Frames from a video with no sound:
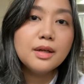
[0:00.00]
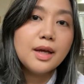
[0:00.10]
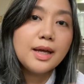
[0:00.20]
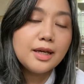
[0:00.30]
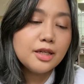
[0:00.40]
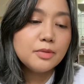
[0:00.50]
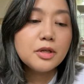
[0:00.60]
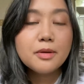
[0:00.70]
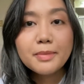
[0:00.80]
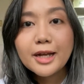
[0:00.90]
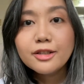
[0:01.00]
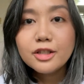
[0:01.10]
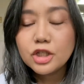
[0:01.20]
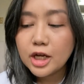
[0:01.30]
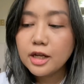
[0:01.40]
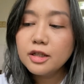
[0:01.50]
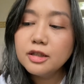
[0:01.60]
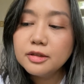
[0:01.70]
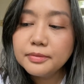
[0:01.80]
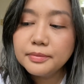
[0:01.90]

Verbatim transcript: Hi guys, welcome back to the channel